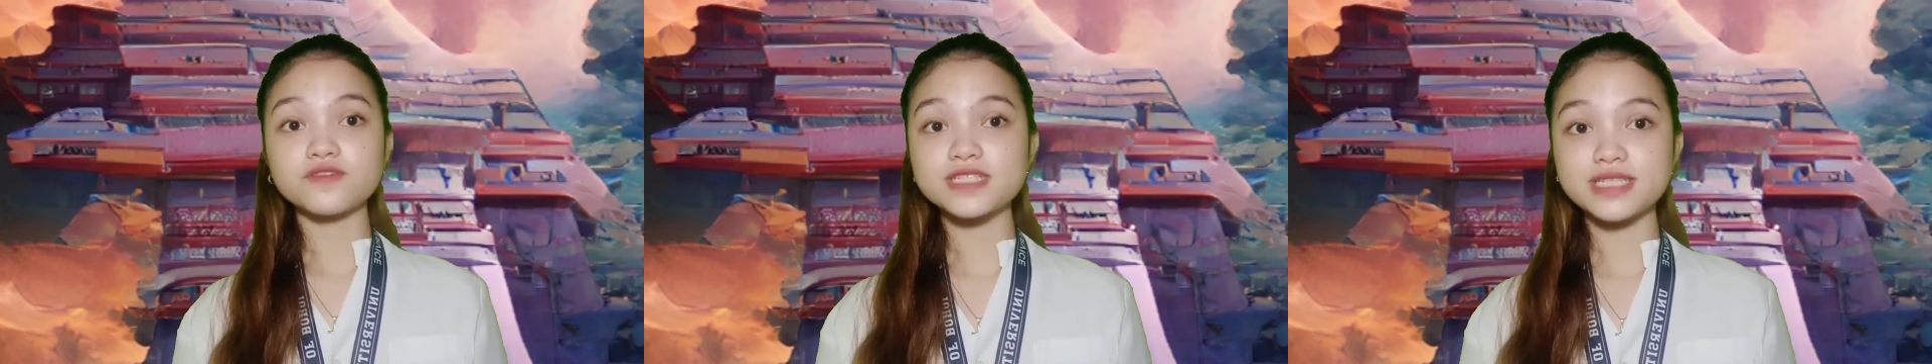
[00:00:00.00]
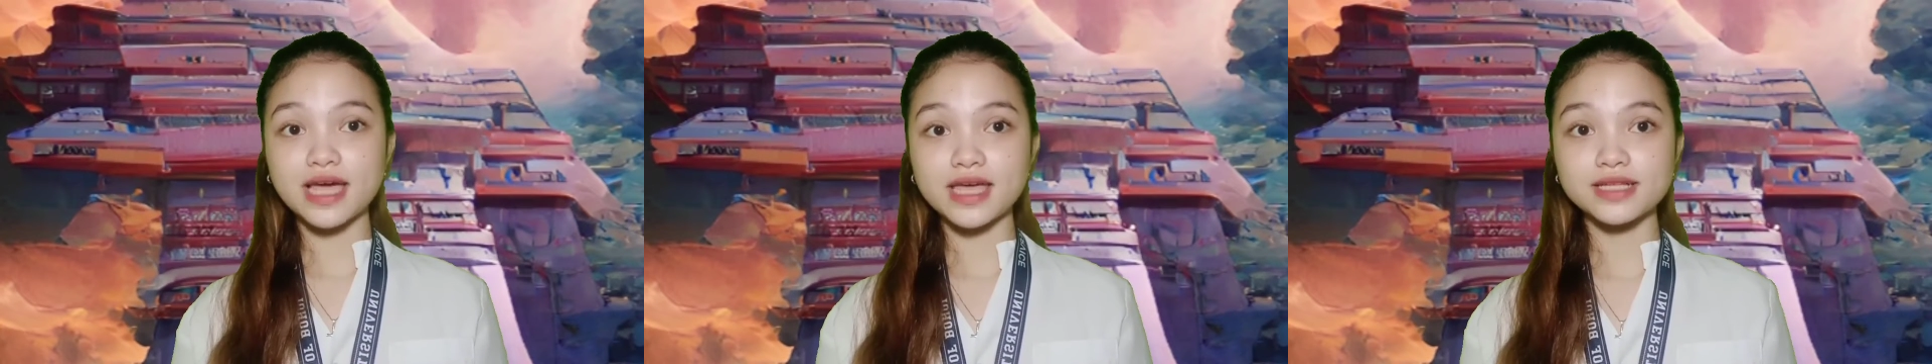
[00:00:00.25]
of
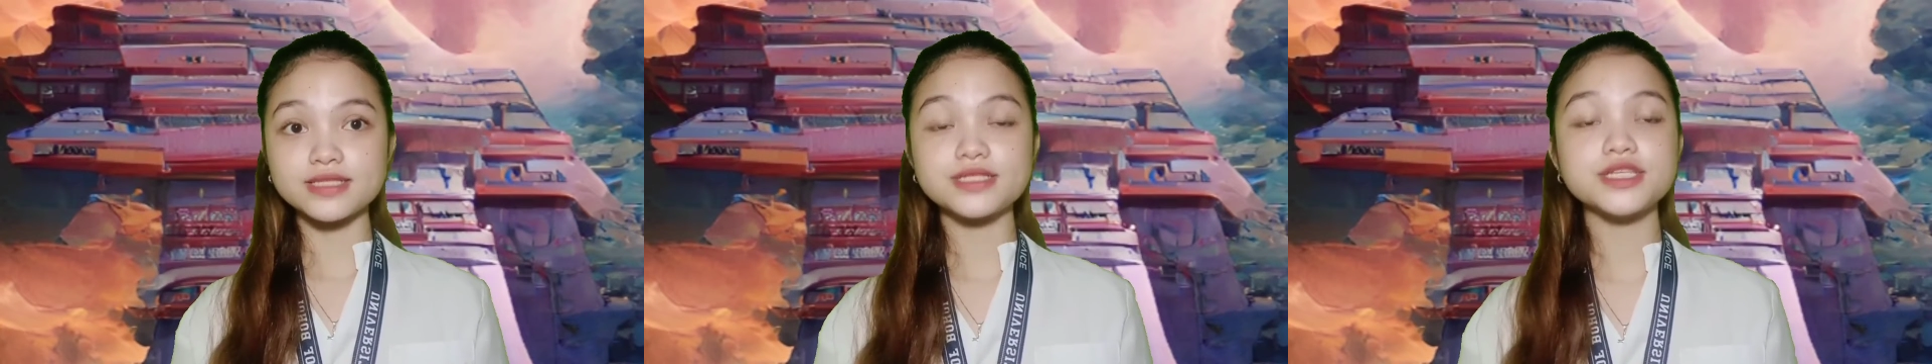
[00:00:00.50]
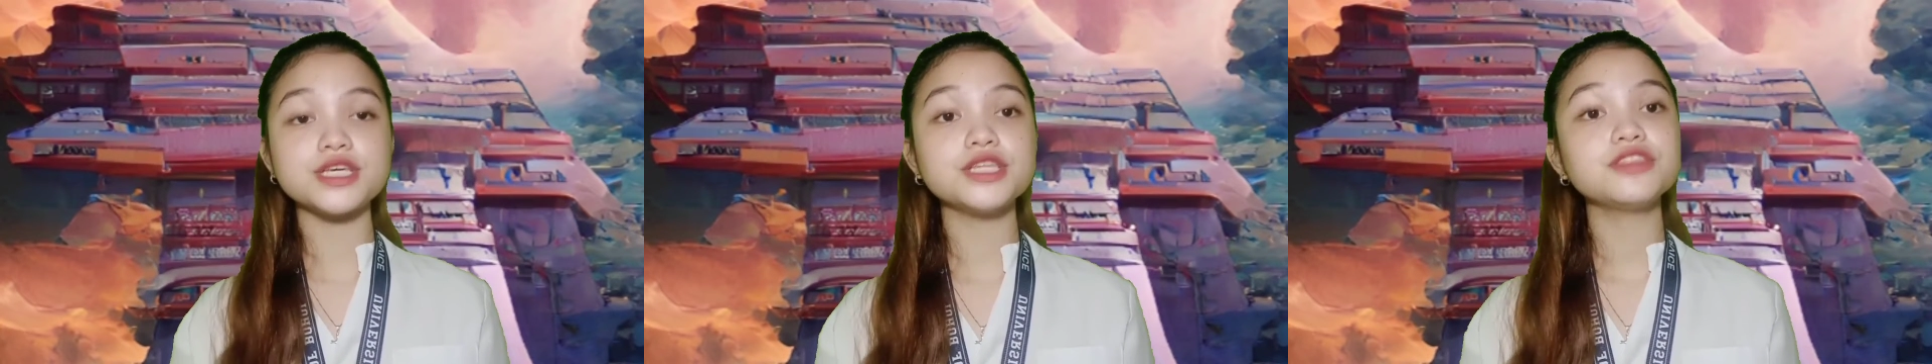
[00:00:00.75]
science
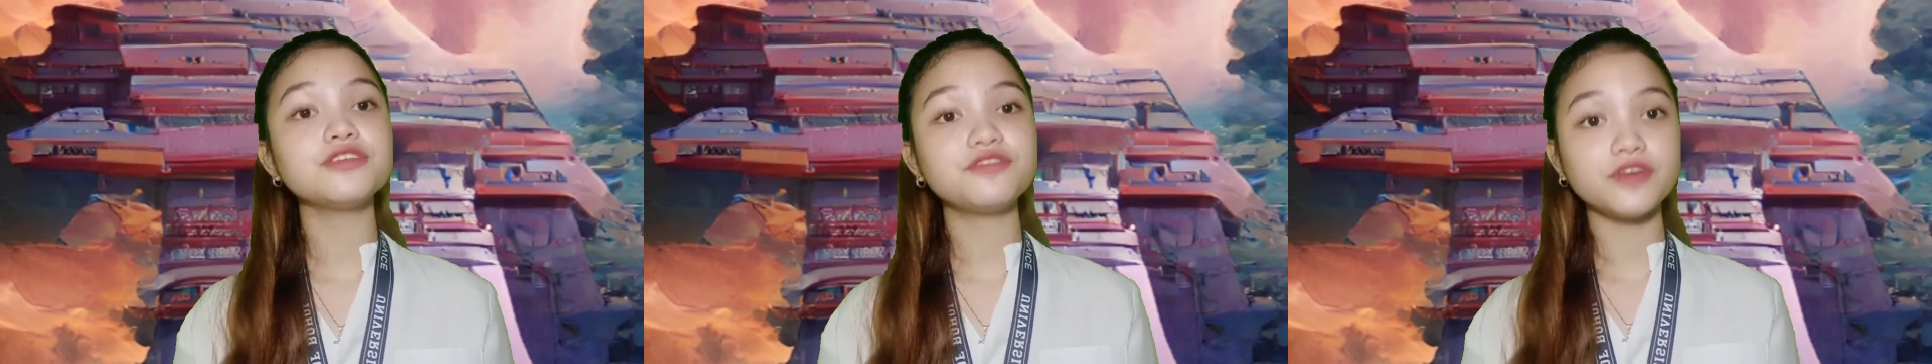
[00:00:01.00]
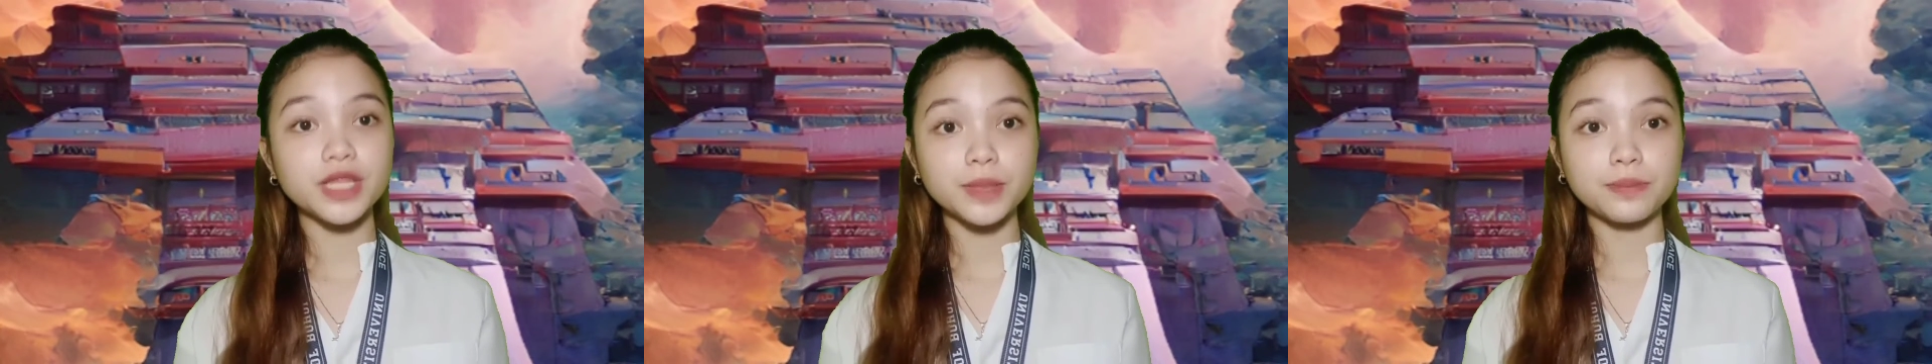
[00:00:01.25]
in the
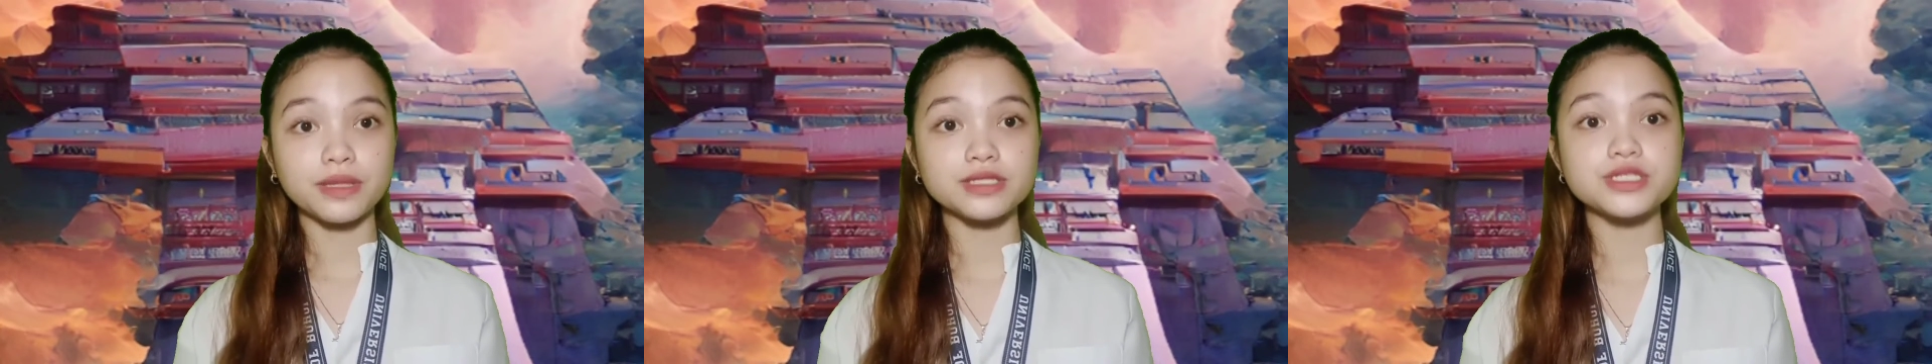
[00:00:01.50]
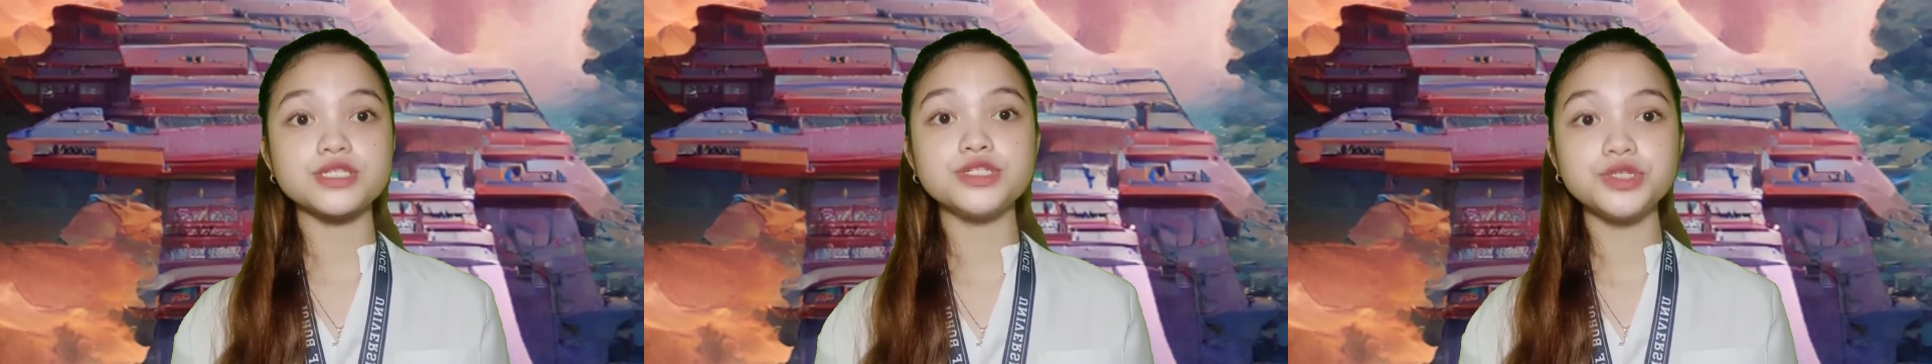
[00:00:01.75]

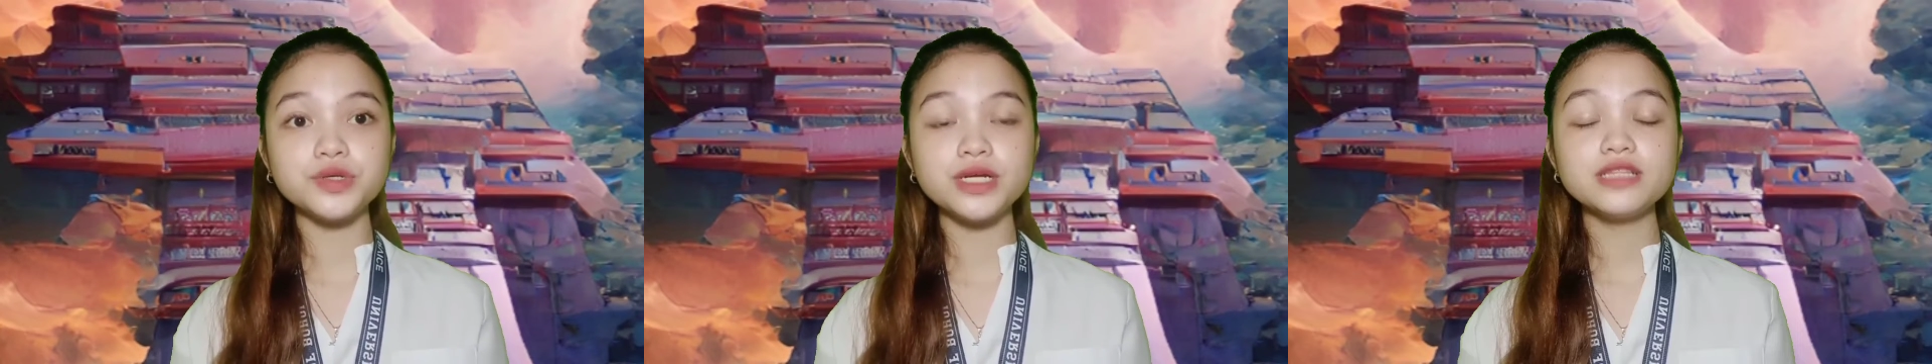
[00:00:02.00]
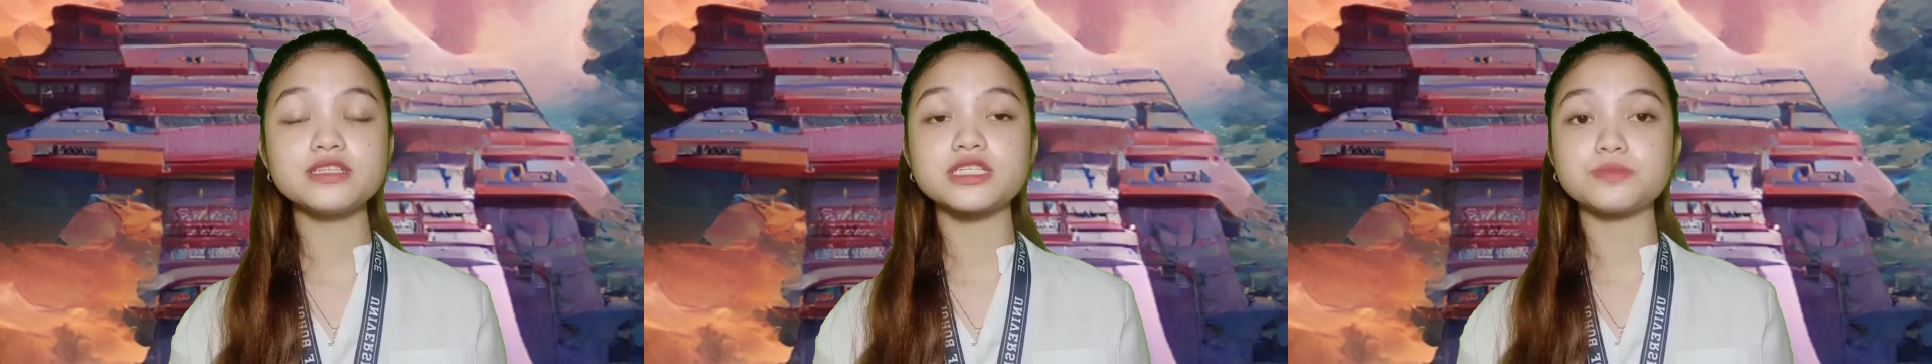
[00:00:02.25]
Philippines
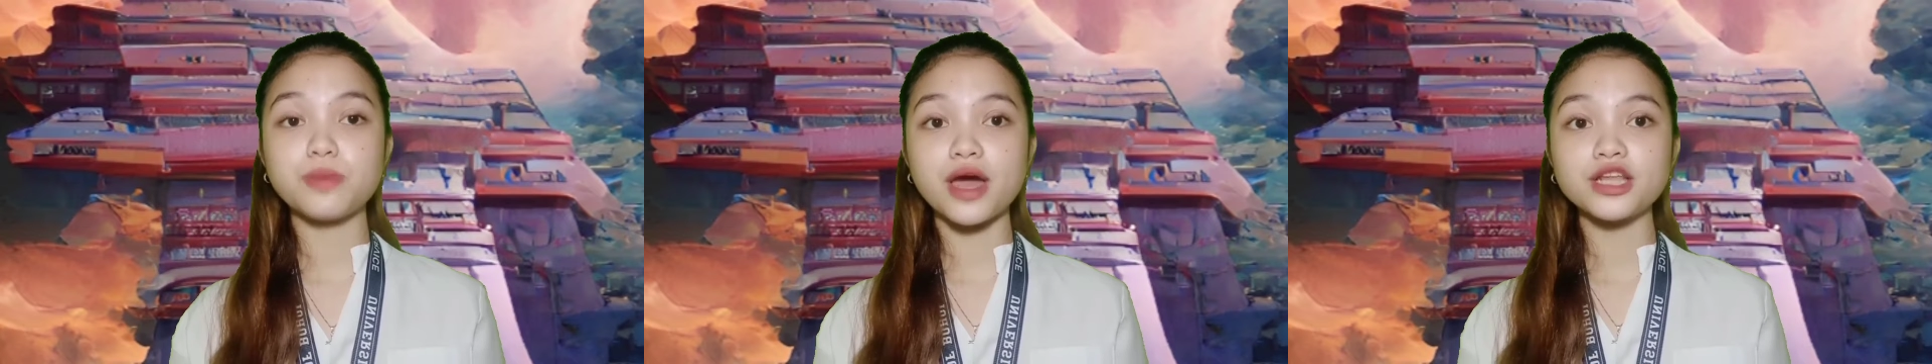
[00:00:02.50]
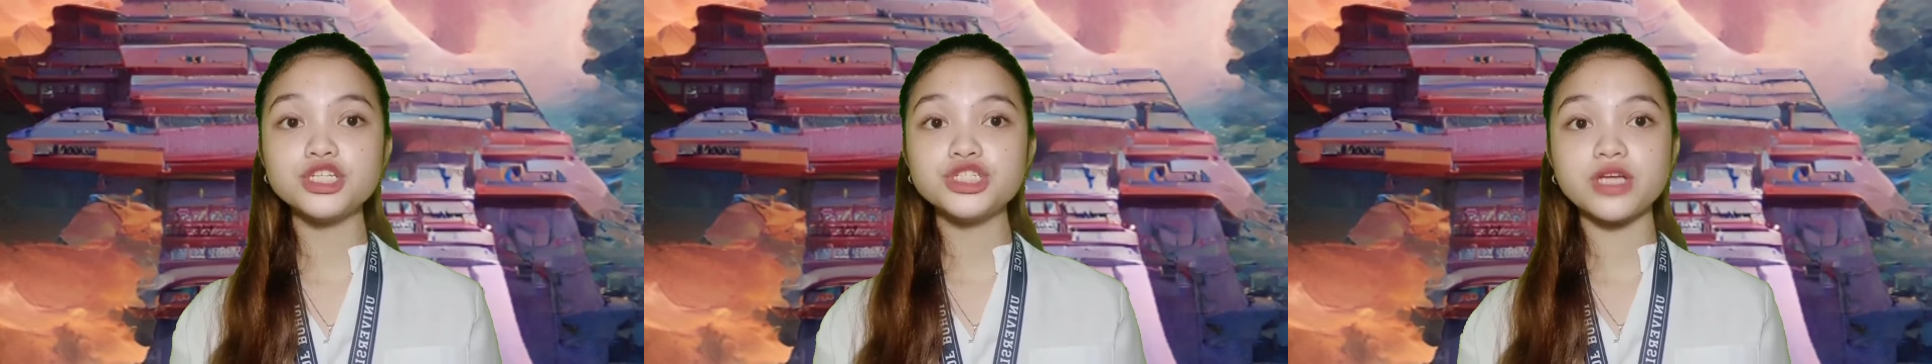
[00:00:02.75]
during the
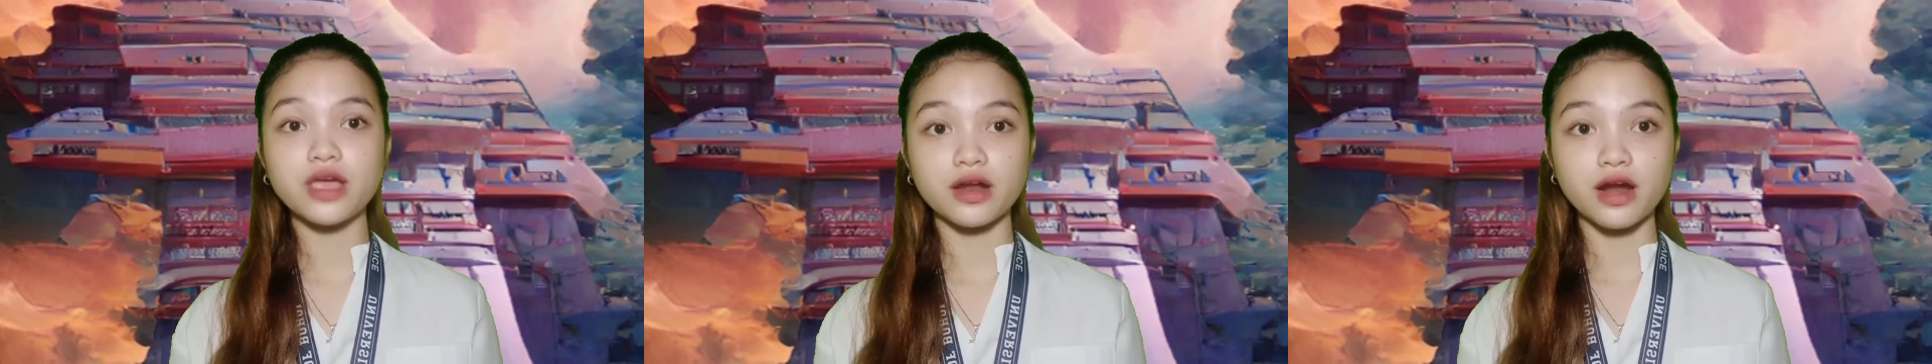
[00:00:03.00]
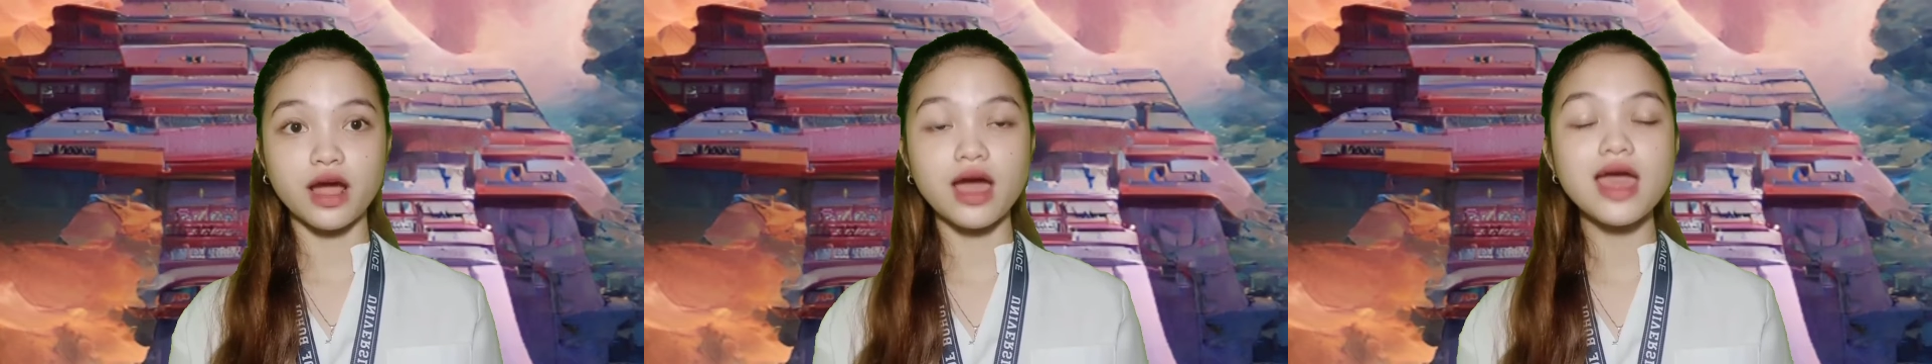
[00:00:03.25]
Spanish
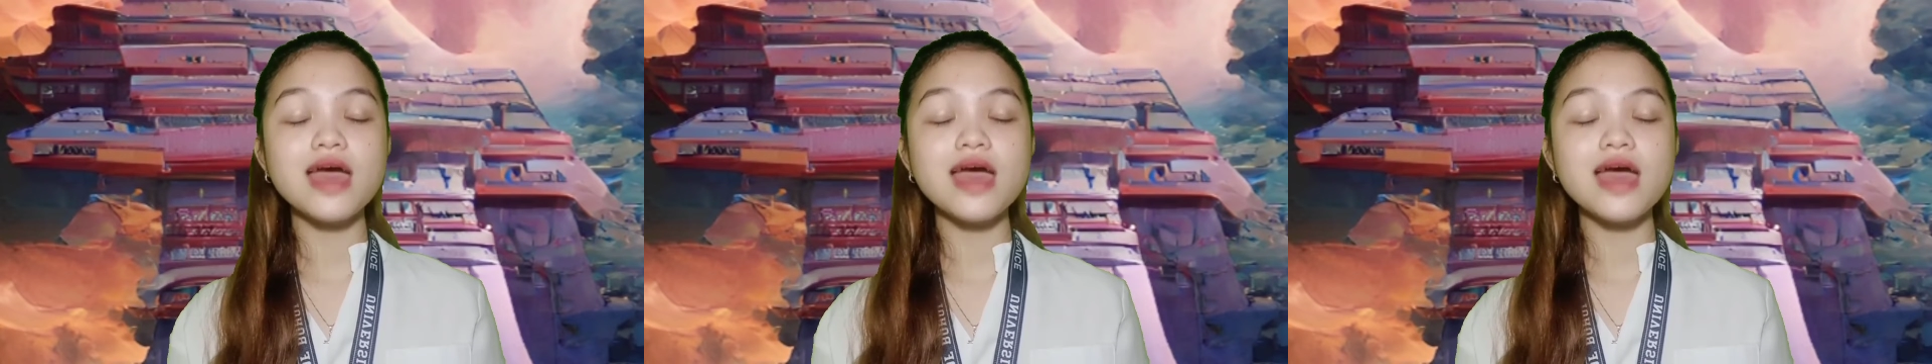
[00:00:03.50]
era